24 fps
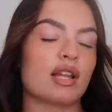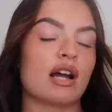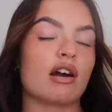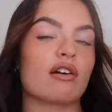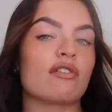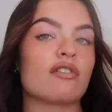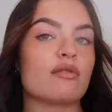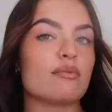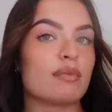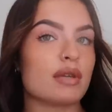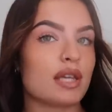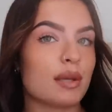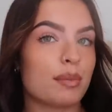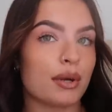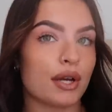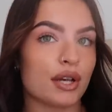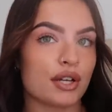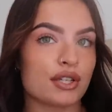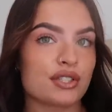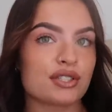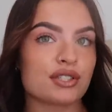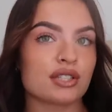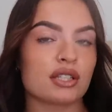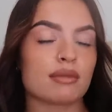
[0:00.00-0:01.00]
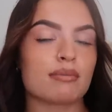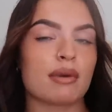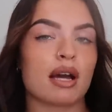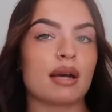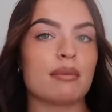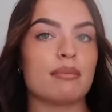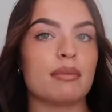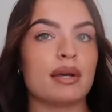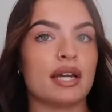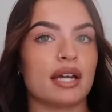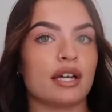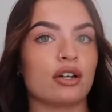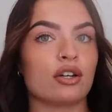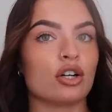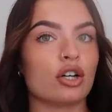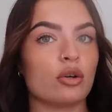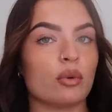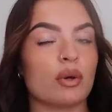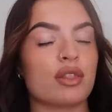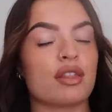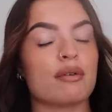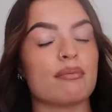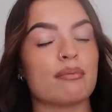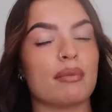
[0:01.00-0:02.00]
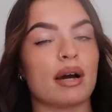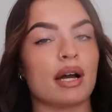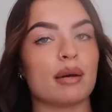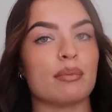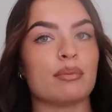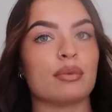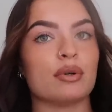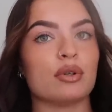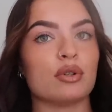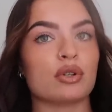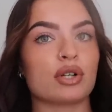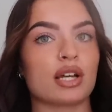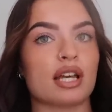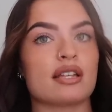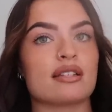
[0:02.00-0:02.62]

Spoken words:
Now for me personally, my main goal within my bulk